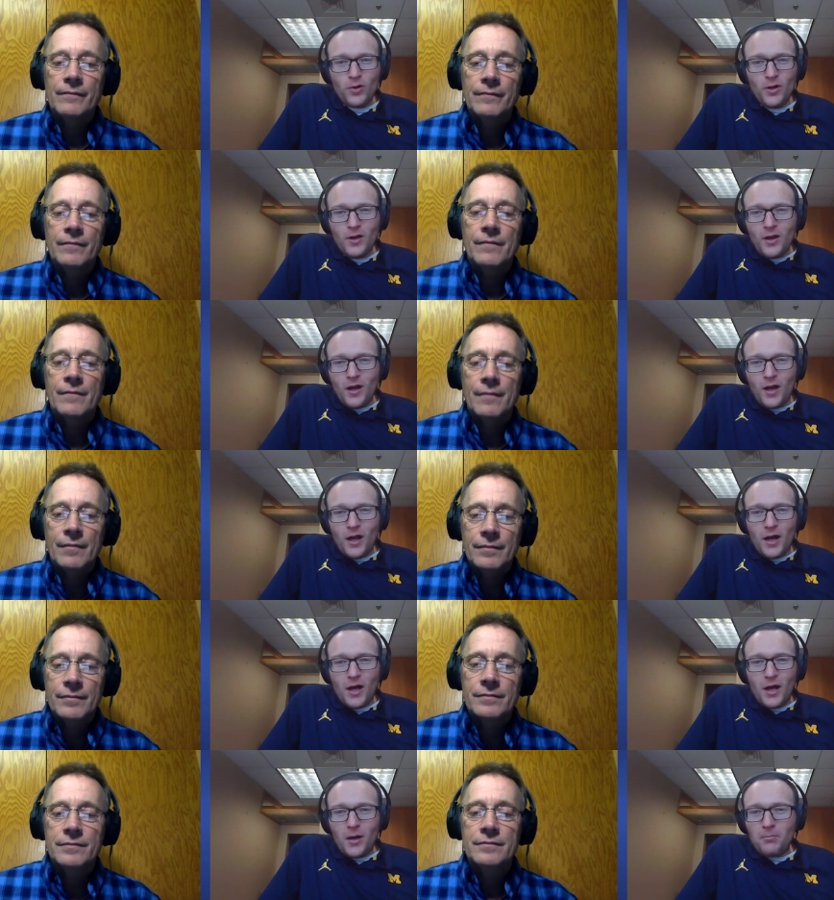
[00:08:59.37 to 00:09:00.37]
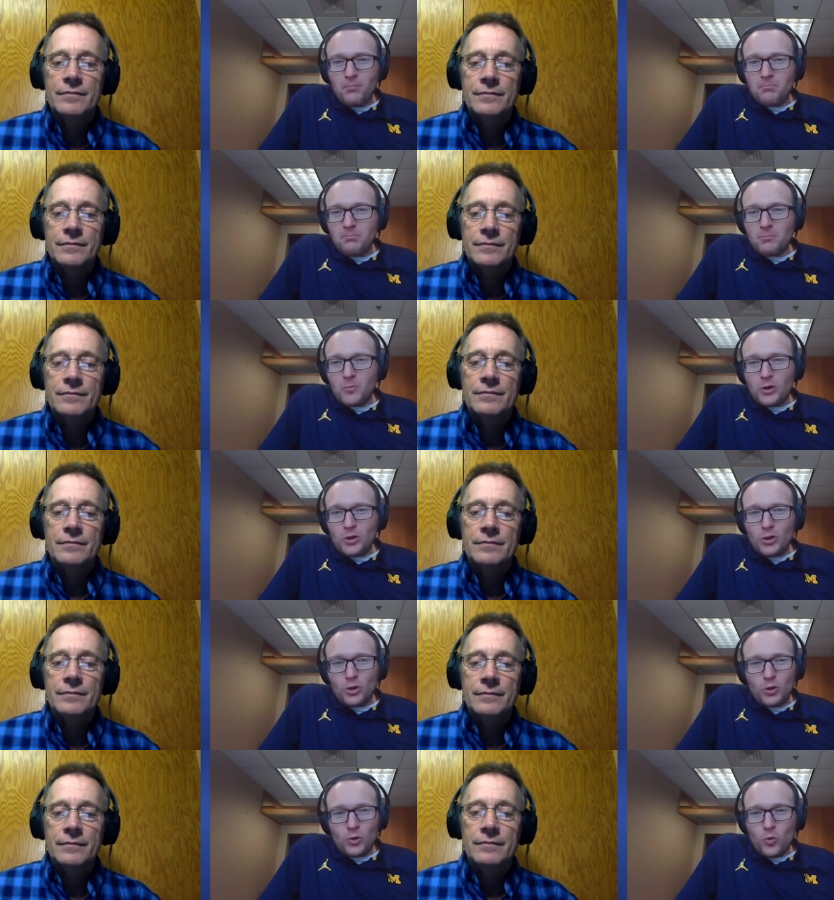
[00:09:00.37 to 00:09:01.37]
Speaker 1: Um, who
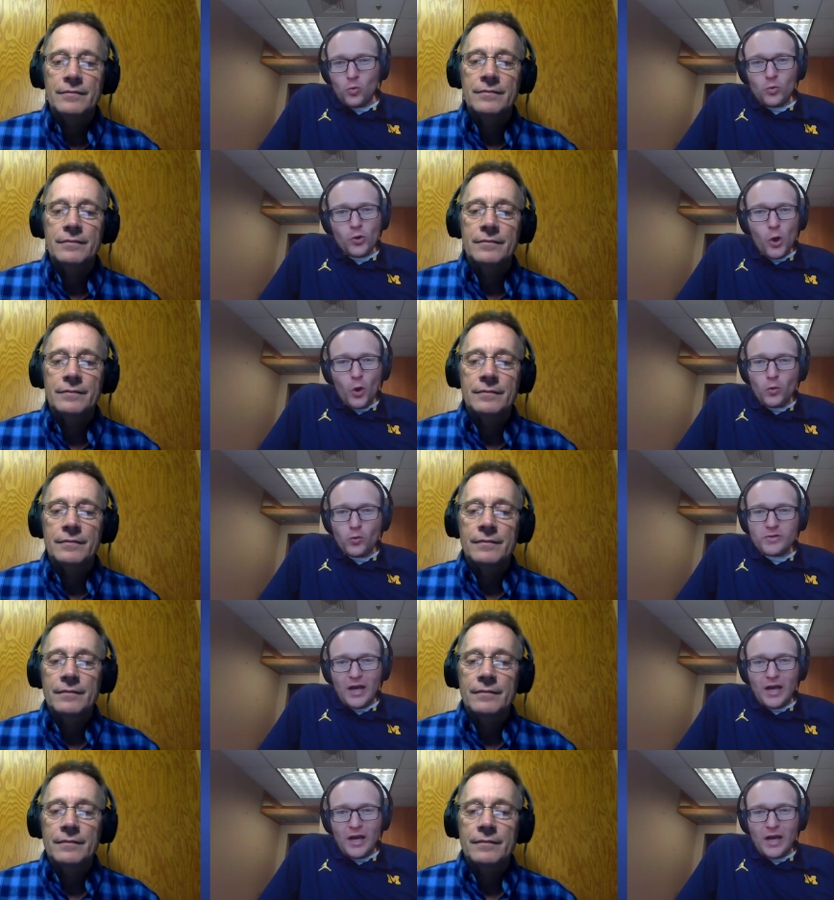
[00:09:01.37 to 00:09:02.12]
knows how that's all